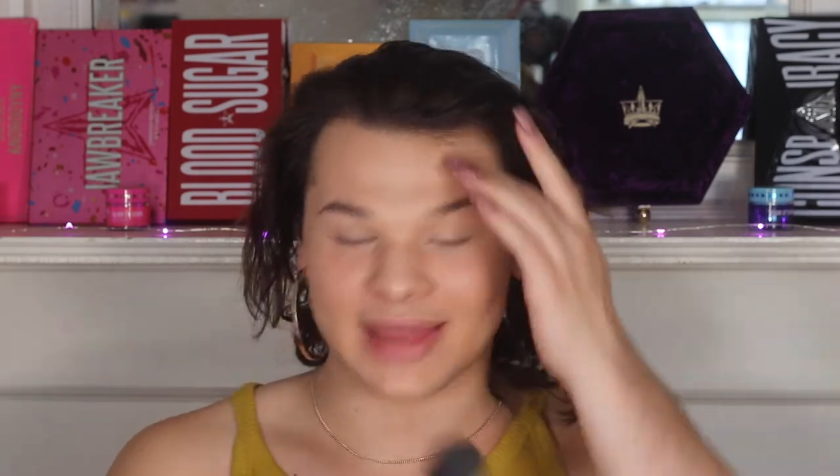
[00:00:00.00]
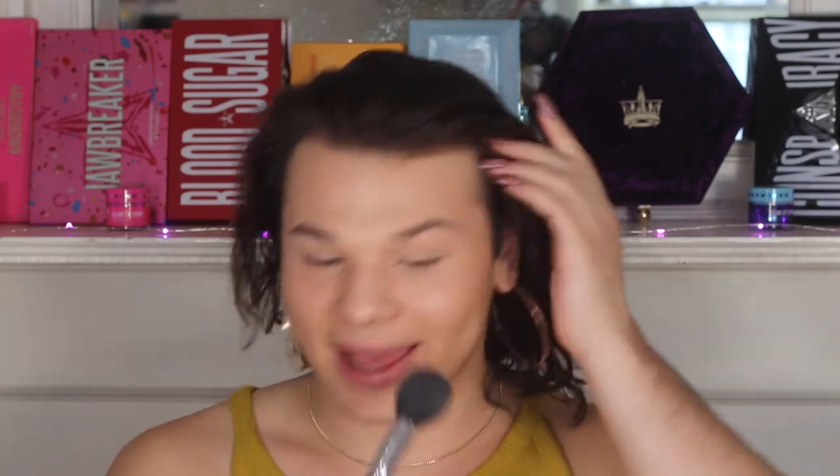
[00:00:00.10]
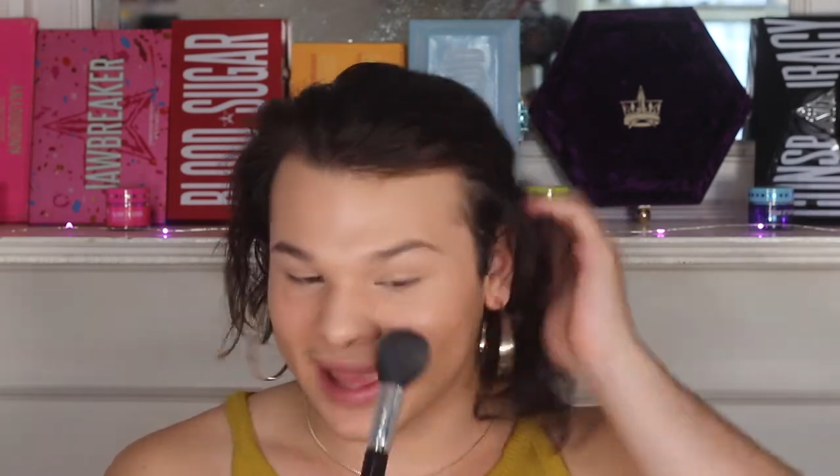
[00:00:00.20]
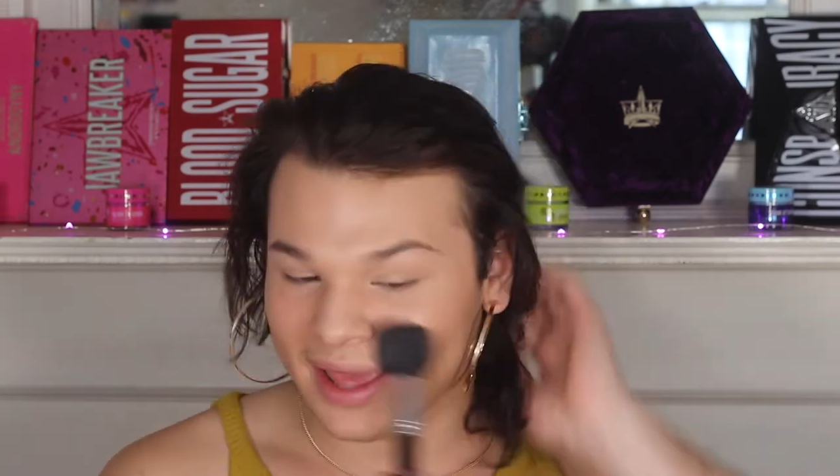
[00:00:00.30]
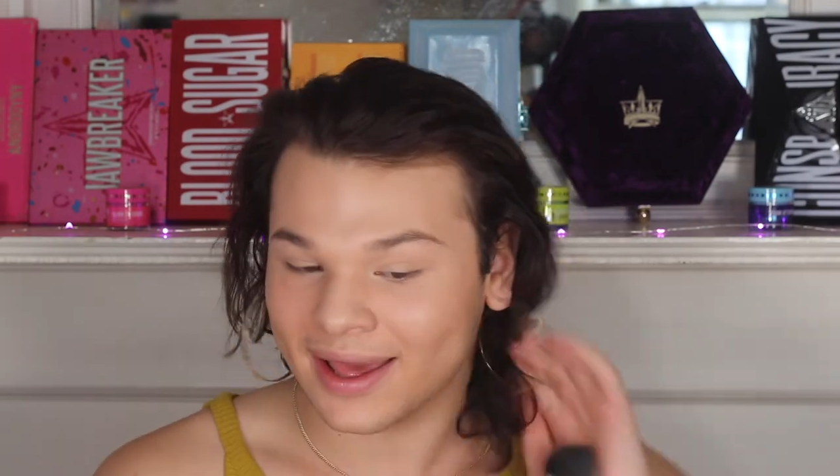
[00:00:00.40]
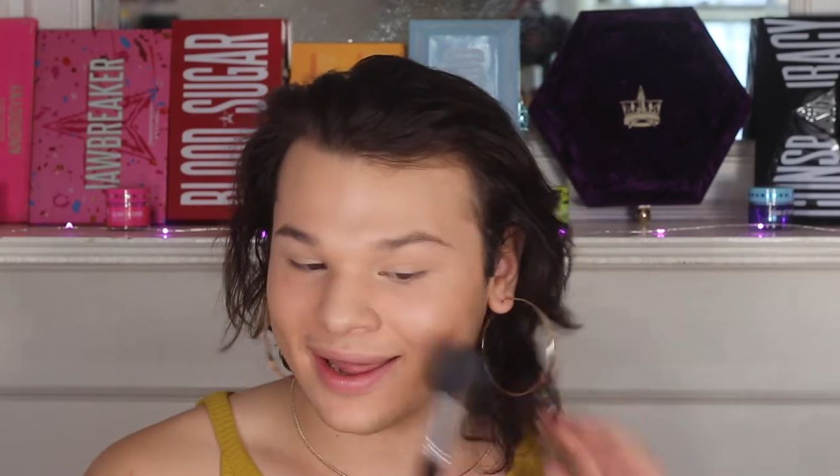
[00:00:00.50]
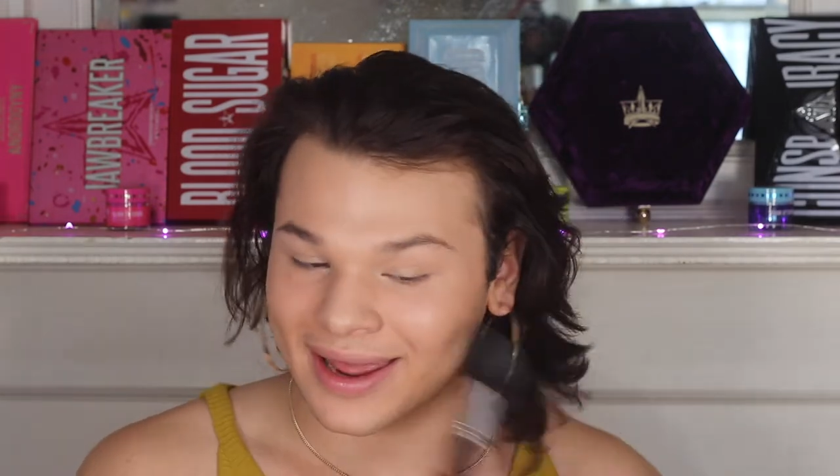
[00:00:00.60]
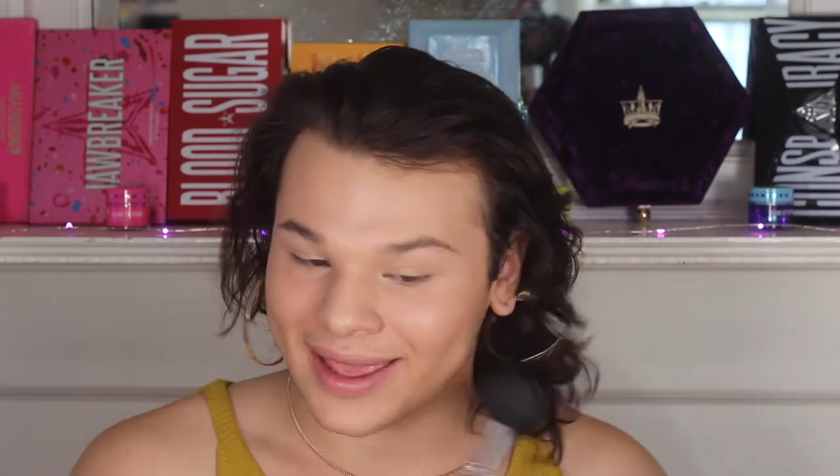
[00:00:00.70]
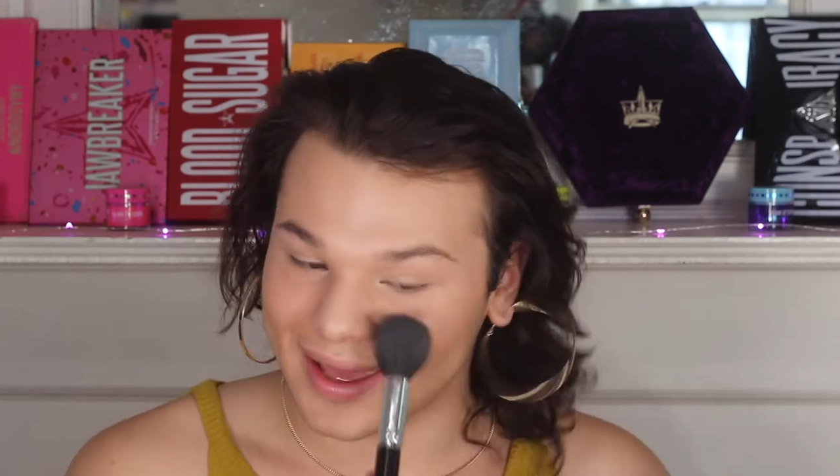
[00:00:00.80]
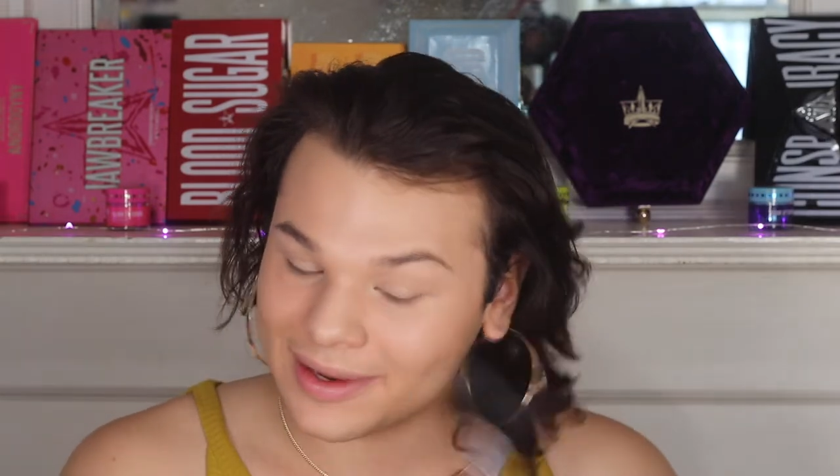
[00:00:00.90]
I can't,
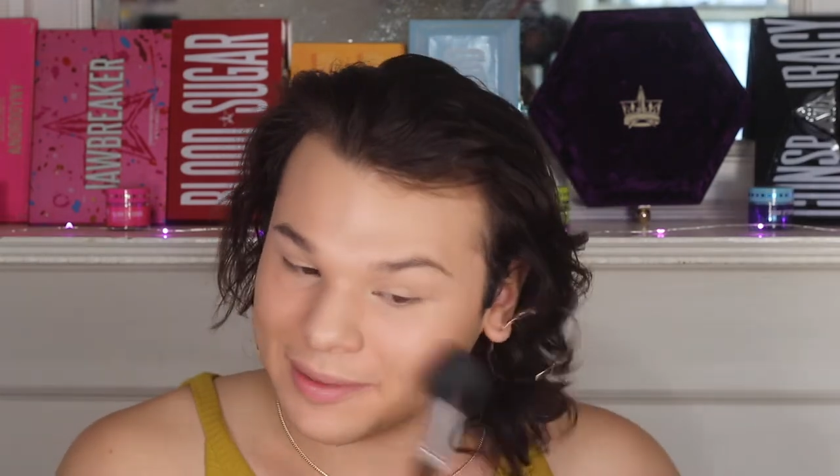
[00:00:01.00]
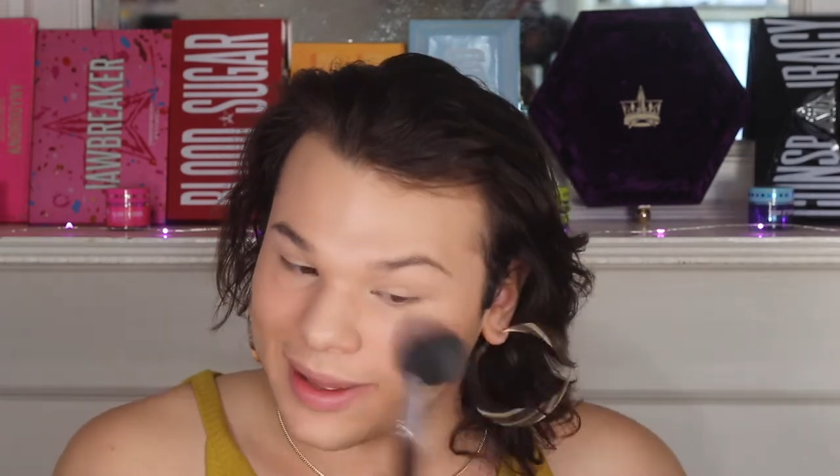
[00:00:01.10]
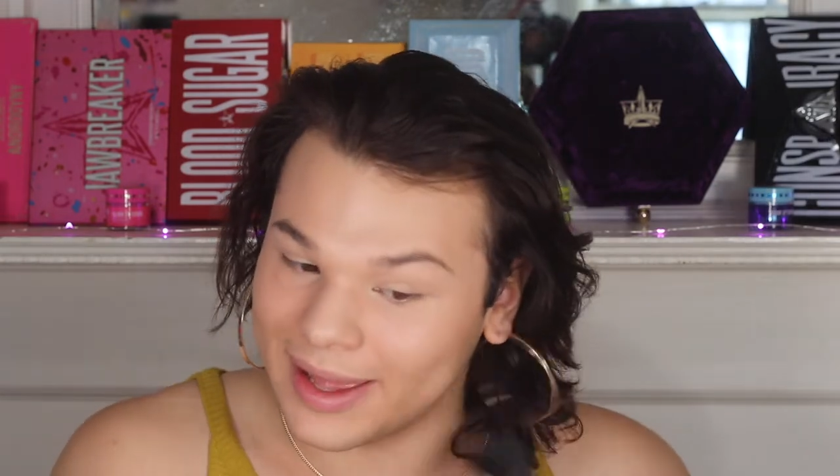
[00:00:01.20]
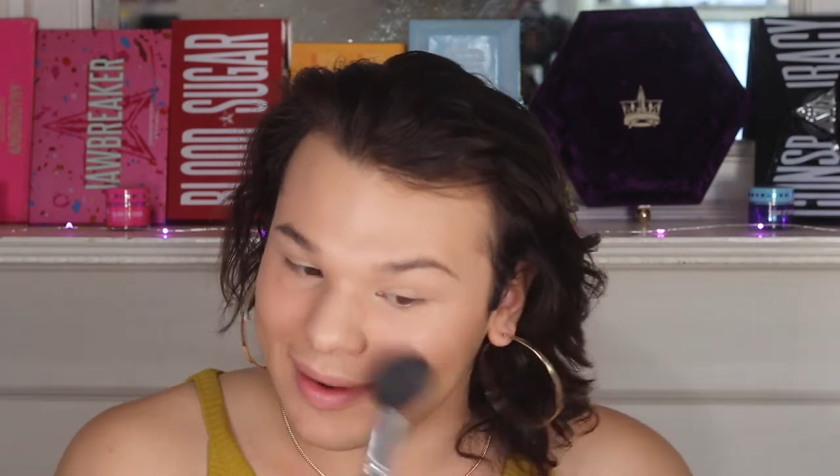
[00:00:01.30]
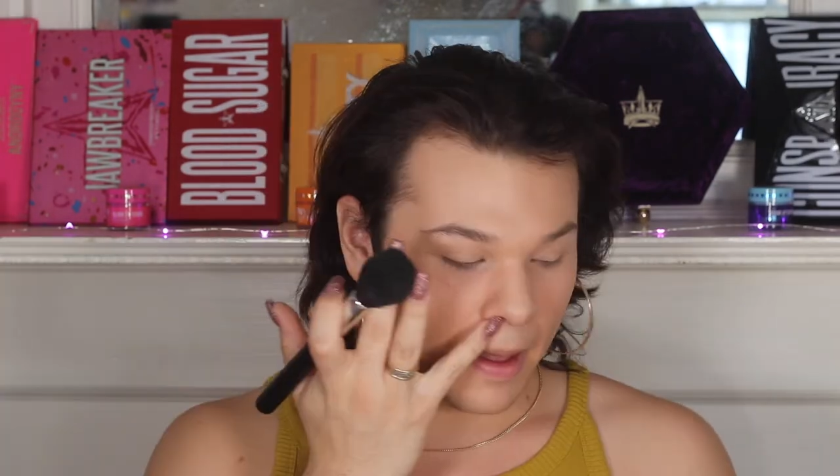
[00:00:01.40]
I can't do it.